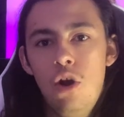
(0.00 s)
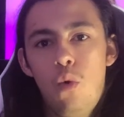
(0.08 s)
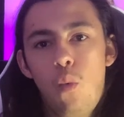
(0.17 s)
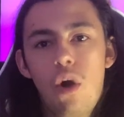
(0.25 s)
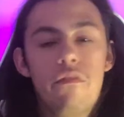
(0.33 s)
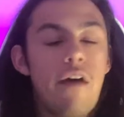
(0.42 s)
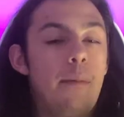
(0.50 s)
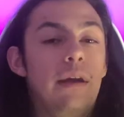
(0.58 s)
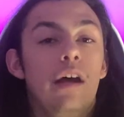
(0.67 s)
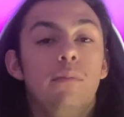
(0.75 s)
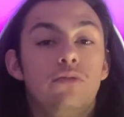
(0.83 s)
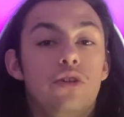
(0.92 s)
What have I
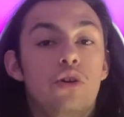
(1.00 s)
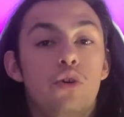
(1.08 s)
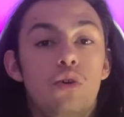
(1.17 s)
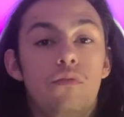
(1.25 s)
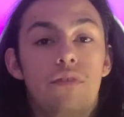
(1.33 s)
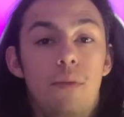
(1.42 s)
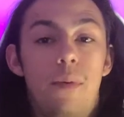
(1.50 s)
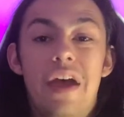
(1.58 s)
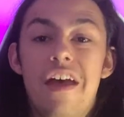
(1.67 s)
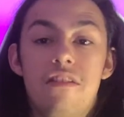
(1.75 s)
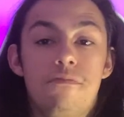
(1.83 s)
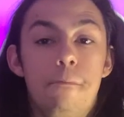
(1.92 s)
been up to for the
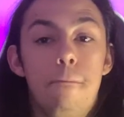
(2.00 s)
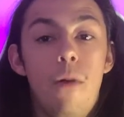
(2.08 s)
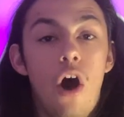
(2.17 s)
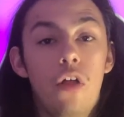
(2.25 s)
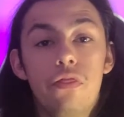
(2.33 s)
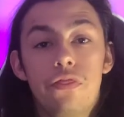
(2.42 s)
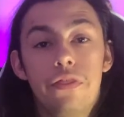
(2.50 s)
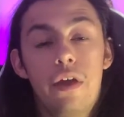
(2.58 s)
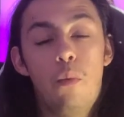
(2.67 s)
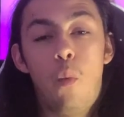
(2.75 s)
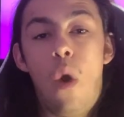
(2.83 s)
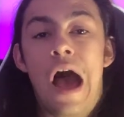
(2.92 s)
past month,
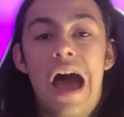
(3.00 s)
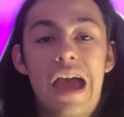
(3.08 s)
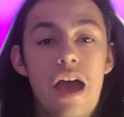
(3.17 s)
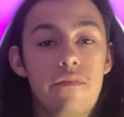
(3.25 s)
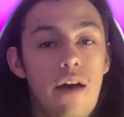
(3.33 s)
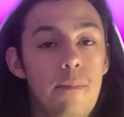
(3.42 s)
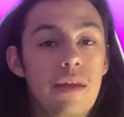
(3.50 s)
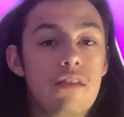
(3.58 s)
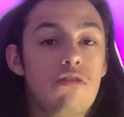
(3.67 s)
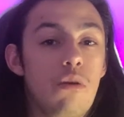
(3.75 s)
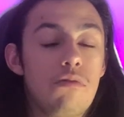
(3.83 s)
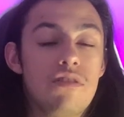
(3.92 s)
and why have I been
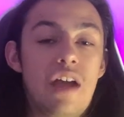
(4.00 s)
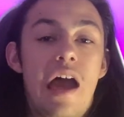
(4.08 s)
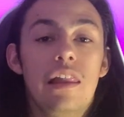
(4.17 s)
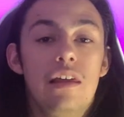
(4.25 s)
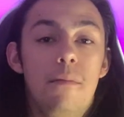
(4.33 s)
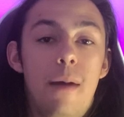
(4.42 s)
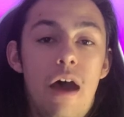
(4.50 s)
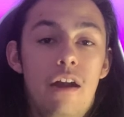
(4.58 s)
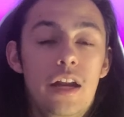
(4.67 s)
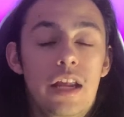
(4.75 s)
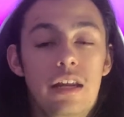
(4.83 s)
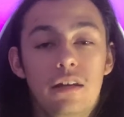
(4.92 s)
so silent about
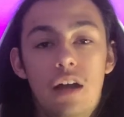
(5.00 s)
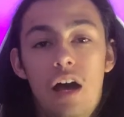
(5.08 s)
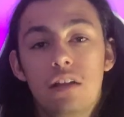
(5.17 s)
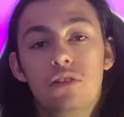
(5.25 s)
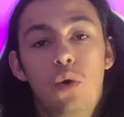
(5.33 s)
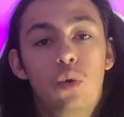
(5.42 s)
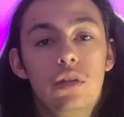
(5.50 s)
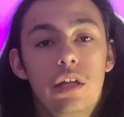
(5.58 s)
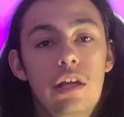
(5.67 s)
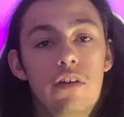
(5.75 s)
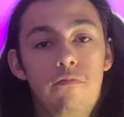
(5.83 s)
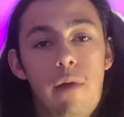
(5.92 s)
it and not told
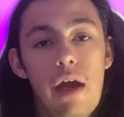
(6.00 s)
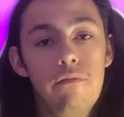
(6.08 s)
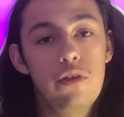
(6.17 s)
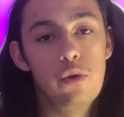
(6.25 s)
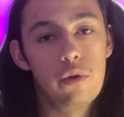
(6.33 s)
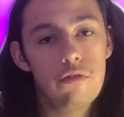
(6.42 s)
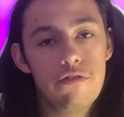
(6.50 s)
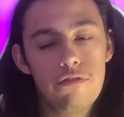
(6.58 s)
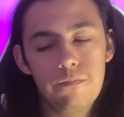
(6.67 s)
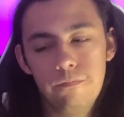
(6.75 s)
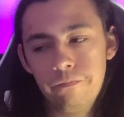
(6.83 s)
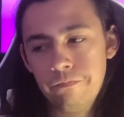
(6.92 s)
any of my
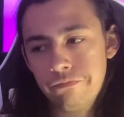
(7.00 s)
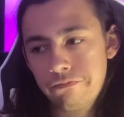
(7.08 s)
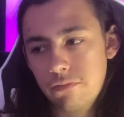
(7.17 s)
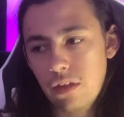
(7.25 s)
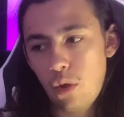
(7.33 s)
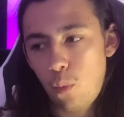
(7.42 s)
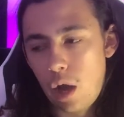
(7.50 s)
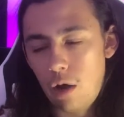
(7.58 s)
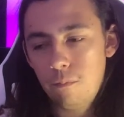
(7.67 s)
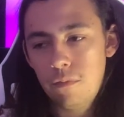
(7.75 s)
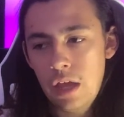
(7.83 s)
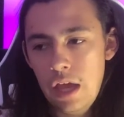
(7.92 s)
viewers?
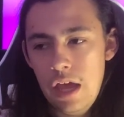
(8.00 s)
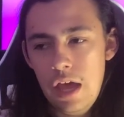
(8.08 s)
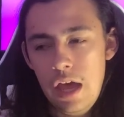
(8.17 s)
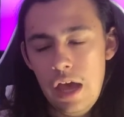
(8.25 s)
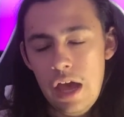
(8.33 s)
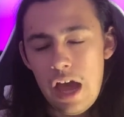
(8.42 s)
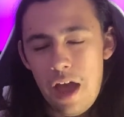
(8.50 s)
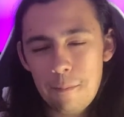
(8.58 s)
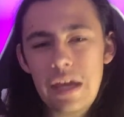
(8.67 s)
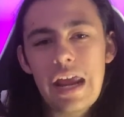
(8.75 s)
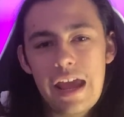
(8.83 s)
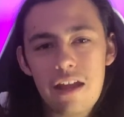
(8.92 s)
Well, I'm
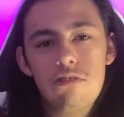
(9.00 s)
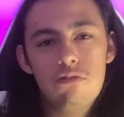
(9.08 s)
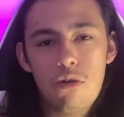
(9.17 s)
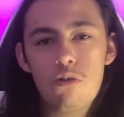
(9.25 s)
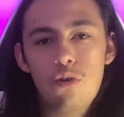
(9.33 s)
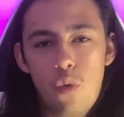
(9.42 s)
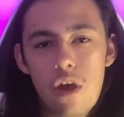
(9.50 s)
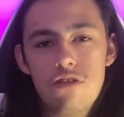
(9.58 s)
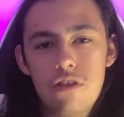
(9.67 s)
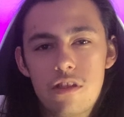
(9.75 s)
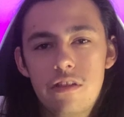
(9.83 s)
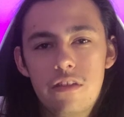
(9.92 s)
gonna answer those
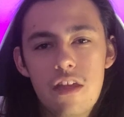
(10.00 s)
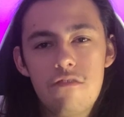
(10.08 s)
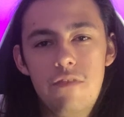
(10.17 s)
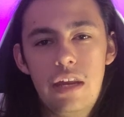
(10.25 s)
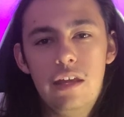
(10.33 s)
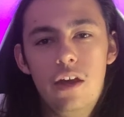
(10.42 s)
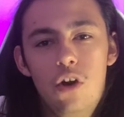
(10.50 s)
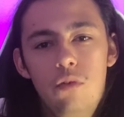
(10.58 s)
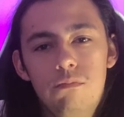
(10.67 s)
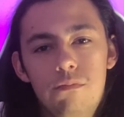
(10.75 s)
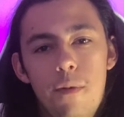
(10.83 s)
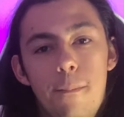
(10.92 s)
questions in this
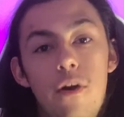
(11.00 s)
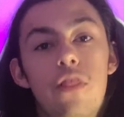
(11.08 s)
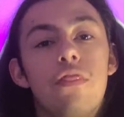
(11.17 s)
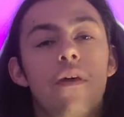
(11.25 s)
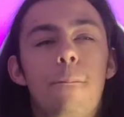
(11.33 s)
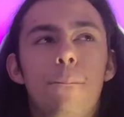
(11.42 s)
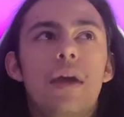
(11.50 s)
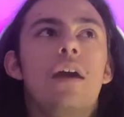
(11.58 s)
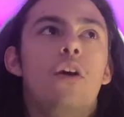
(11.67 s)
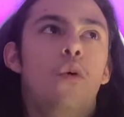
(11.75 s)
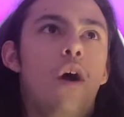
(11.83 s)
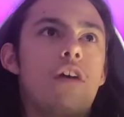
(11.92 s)
video, but the
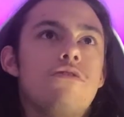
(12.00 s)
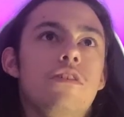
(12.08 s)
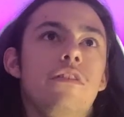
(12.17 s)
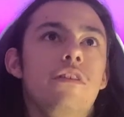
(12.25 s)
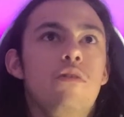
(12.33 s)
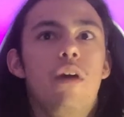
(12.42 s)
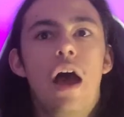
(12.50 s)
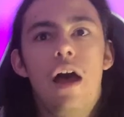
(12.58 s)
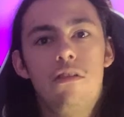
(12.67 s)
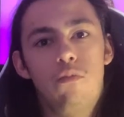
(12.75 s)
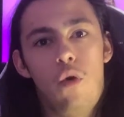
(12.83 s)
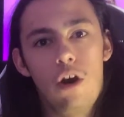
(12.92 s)
big question that you
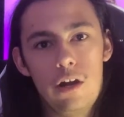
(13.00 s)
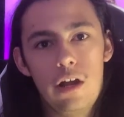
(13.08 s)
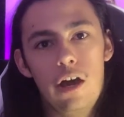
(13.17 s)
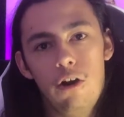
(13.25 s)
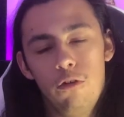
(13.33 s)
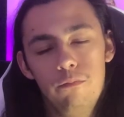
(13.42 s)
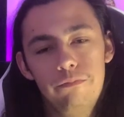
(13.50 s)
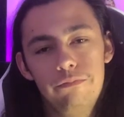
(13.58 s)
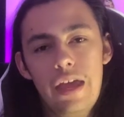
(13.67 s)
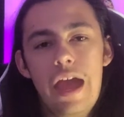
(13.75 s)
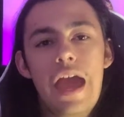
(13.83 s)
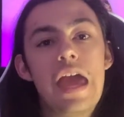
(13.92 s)
guys wanna know,
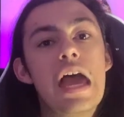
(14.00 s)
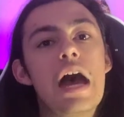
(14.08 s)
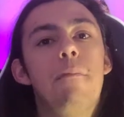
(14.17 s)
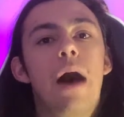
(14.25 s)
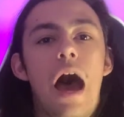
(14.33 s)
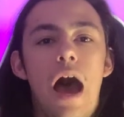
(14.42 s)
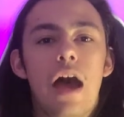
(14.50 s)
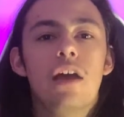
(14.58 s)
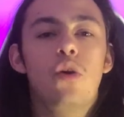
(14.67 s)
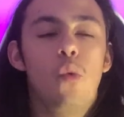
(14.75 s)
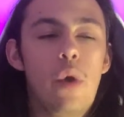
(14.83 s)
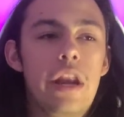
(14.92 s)
am
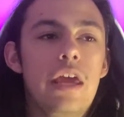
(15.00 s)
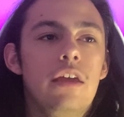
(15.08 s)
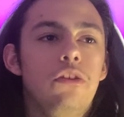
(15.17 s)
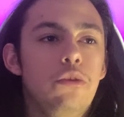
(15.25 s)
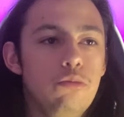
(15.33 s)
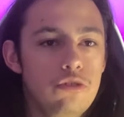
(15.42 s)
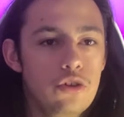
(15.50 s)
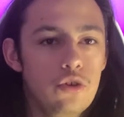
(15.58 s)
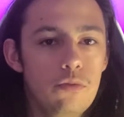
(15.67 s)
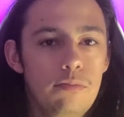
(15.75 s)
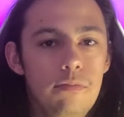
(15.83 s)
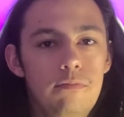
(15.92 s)
I quitting
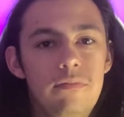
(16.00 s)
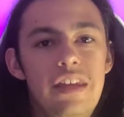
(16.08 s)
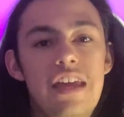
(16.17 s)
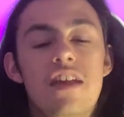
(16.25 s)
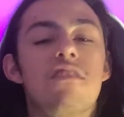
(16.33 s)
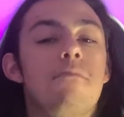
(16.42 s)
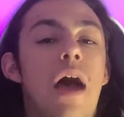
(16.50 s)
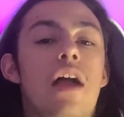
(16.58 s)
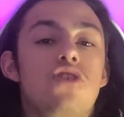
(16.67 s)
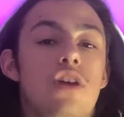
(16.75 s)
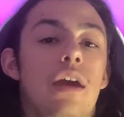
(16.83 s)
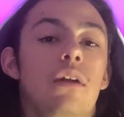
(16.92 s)
YouTube? Is
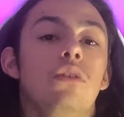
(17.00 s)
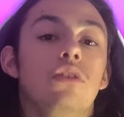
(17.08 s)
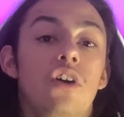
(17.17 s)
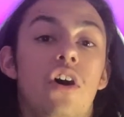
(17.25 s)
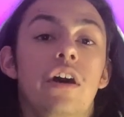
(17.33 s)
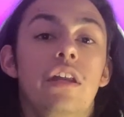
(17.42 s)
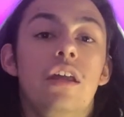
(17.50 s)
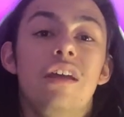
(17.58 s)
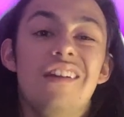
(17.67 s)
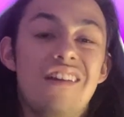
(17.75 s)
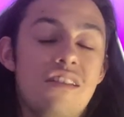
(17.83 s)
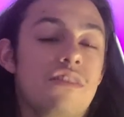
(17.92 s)
my channel done?
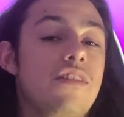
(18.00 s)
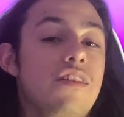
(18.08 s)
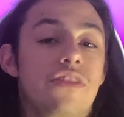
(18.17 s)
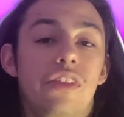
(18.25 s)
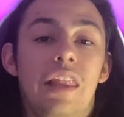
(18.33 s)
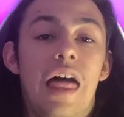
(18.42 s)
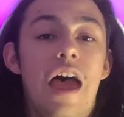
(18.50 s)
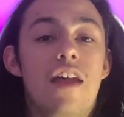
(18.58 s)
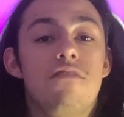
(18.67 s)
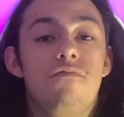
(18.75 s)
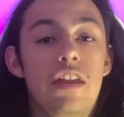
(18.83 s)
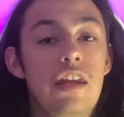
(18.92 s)
Is this the
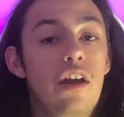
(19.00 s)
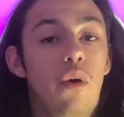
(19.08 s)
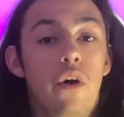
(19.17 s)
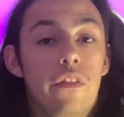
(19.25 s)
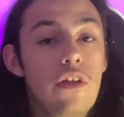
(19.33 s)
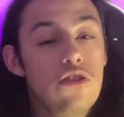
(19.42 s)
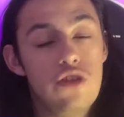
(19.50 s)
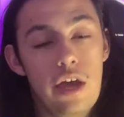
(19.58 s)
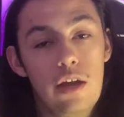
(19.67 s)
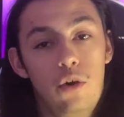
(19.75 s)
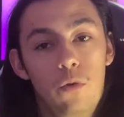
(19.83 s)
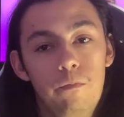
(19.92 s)
last video on this
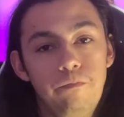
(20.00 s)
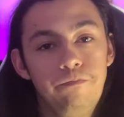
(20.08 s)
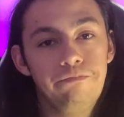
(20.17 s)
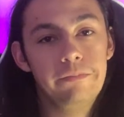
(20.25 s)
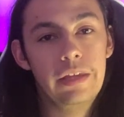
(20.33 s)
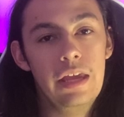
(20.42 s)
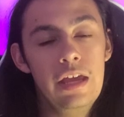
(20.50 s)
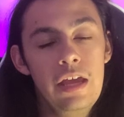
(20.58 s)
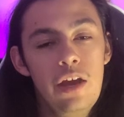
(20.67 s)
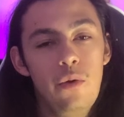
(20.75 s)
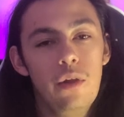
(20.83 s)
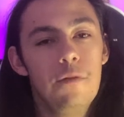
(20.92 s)
channel?
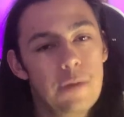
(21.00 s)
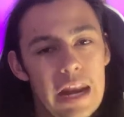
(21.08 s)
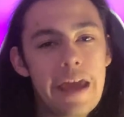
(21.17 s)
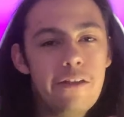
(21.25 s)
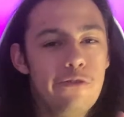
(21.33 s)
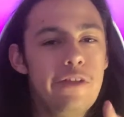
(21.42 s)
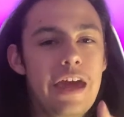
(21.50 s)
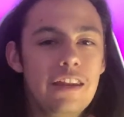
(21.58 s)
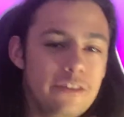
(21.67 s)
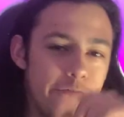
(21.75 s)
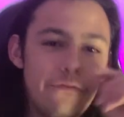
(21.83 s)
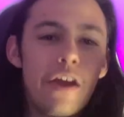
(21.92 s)
Well, I'm gonna answer that
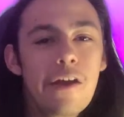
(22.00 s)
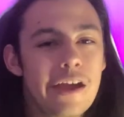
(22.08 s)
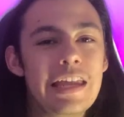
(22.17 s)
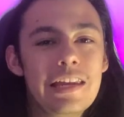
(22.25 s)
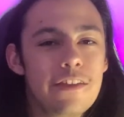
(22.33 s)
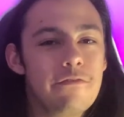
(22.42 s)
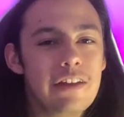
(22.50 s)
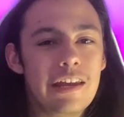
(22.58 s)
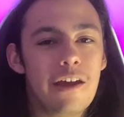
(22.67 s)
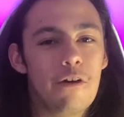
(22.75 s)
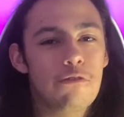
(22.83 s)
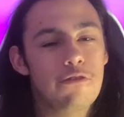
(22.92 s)
at the very end of the
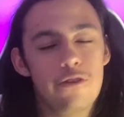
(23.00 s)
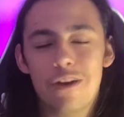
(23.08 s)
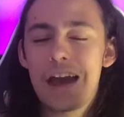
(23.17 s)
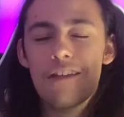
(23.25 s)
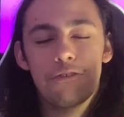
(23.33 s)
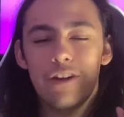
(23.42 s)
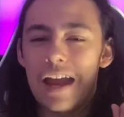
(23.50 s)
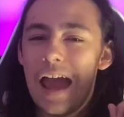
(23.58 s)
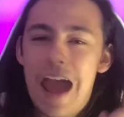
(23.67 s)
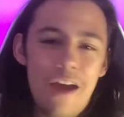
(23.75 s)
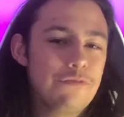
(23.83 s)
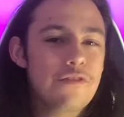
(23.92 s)
video, so you guys are gonna
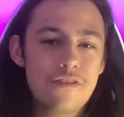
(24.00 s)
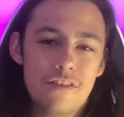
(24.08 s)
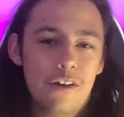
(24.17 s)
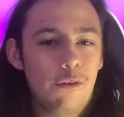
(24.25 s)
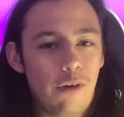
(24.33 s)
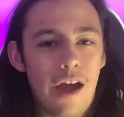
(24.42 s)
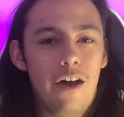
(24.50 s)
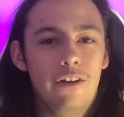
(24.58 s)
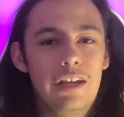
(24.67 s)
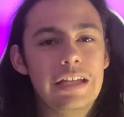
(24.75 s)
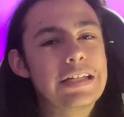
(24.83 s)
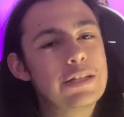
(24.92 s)
have to stick
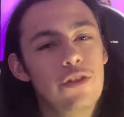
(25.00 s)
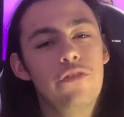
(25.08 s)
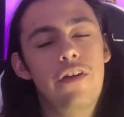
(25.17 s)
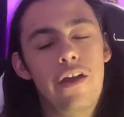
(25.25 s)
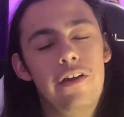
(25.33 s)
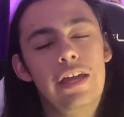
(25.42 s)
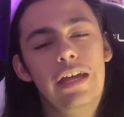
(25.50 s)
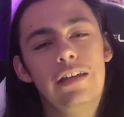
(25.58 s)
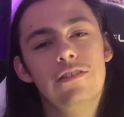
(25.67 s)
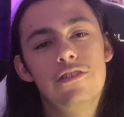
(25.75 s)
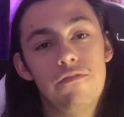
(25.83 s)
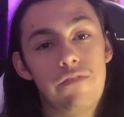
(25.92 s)
around until the very
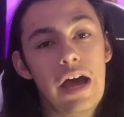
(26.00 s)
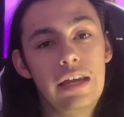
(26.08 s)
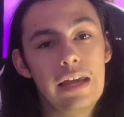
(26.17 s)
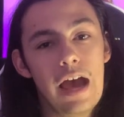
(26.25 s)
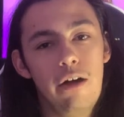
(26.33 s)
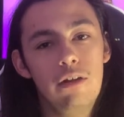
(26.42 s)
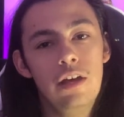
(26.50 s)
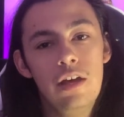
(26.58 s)
end to find out.